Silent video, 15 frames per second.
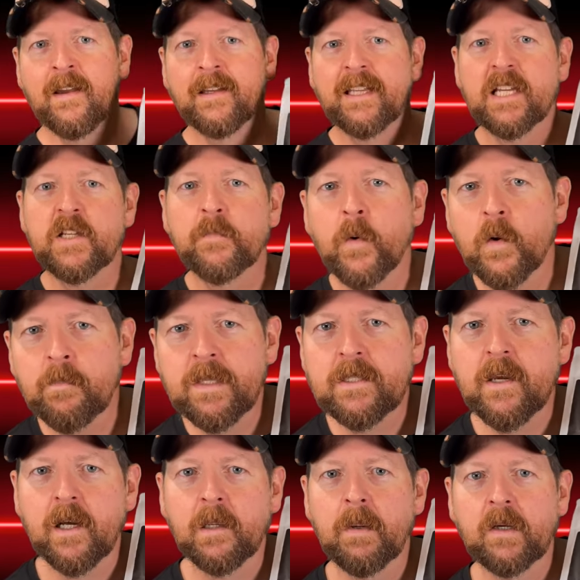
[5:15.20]
Guys, you've heard me
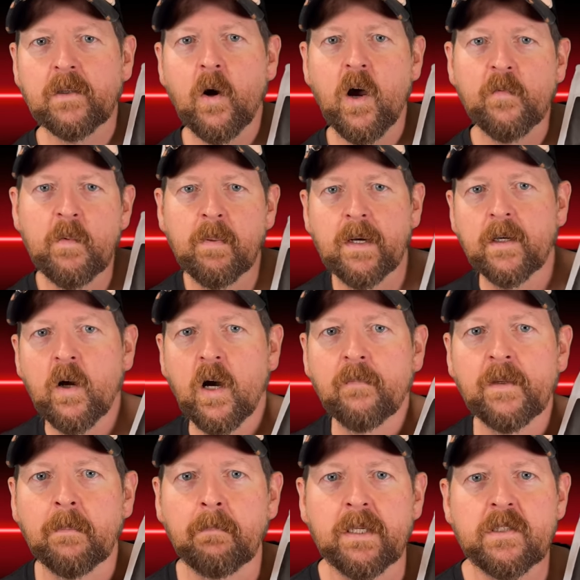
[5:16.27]
talk about Coffee Brand
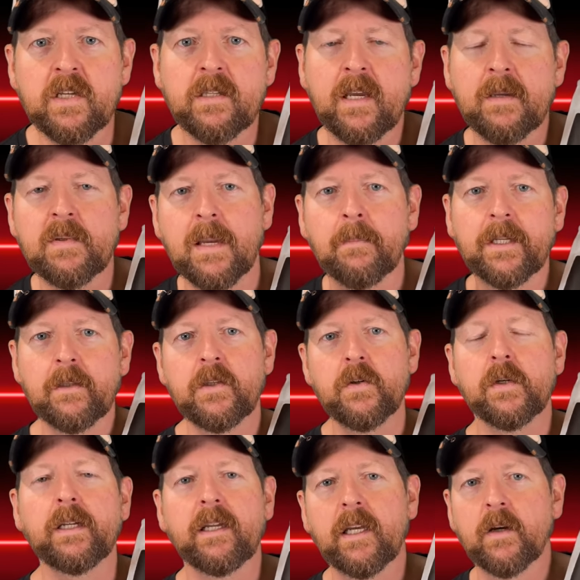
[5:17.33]
Coffee a bunch of times. I'm going to do
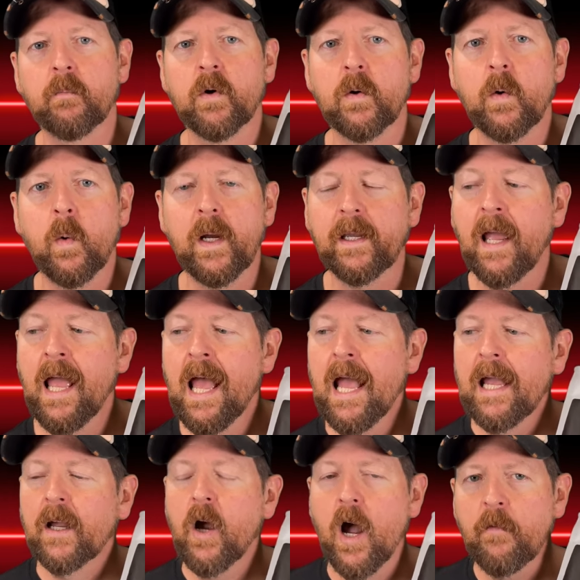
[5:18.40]
it again real quick.
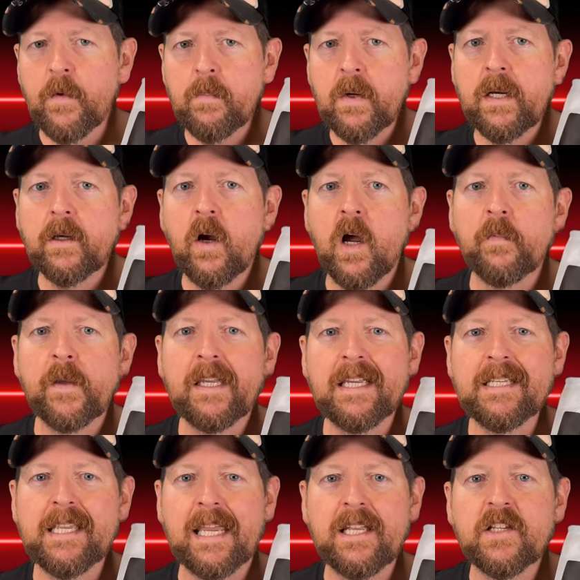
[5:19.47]
Coffee Brand Coffee
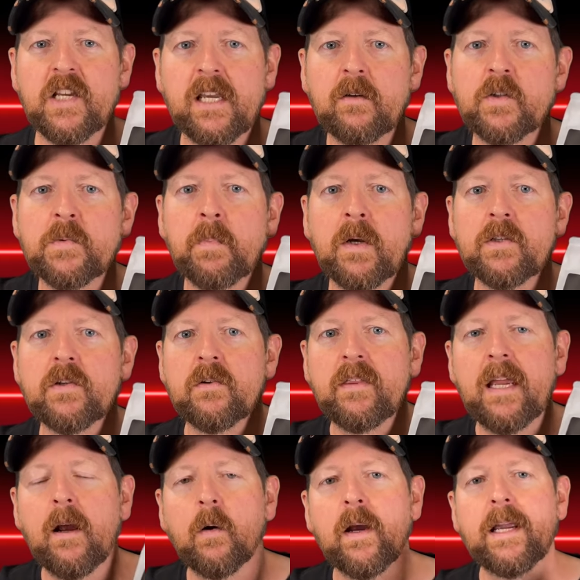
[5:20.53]
is a channel sponsor.
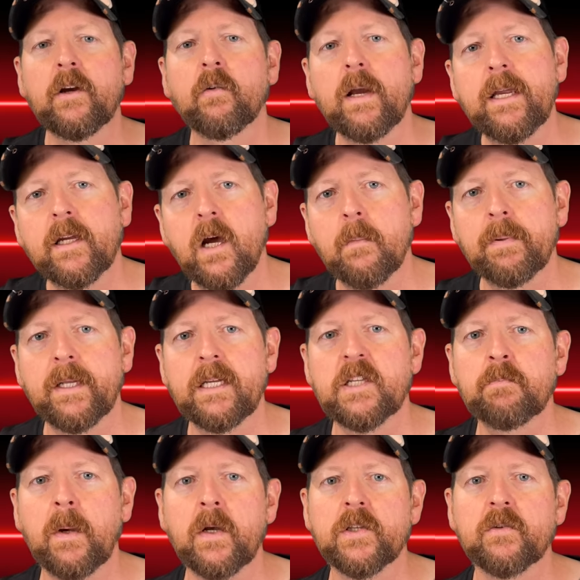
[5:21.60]
They are a great company
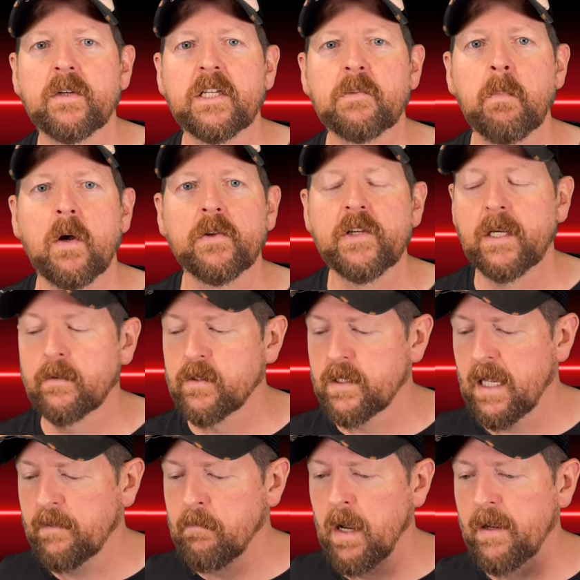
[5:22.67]
sponsoring small channels
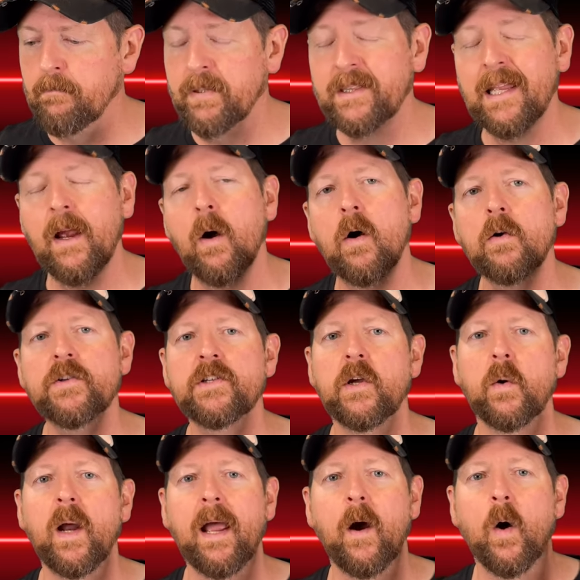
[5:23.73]
like mine, but they
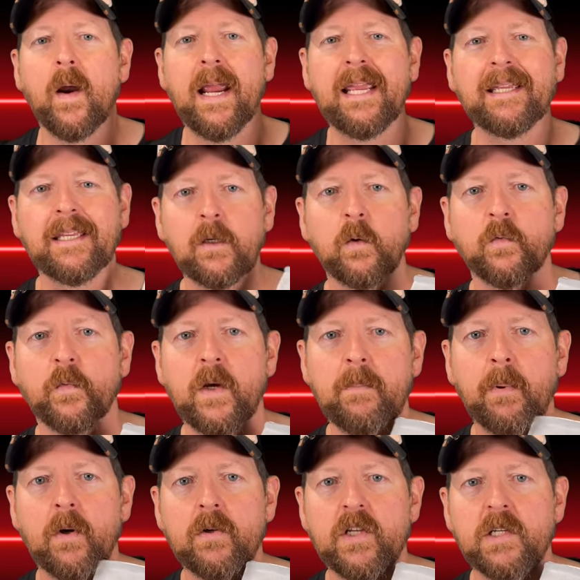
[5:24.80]
also are a guilt-free
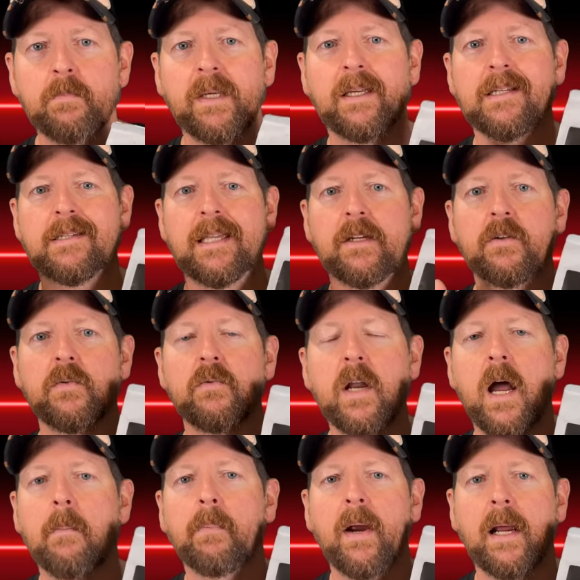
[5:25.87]
purchase because they do
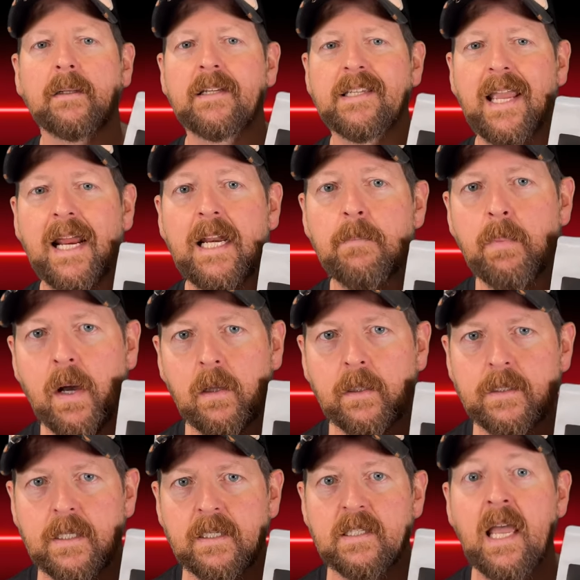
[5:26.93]
not practice any
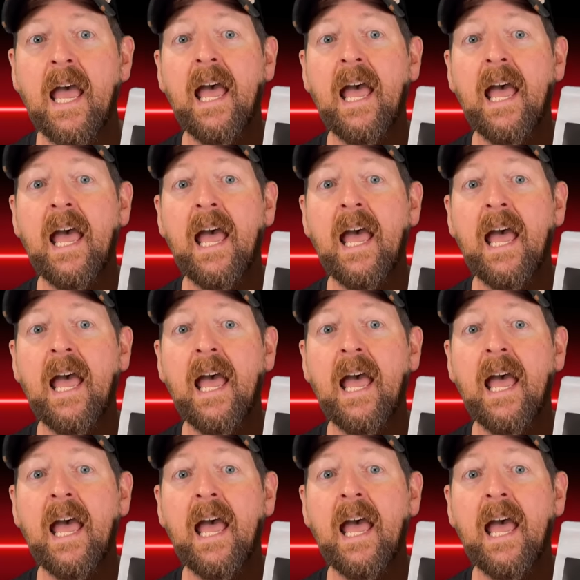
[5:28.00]
politics.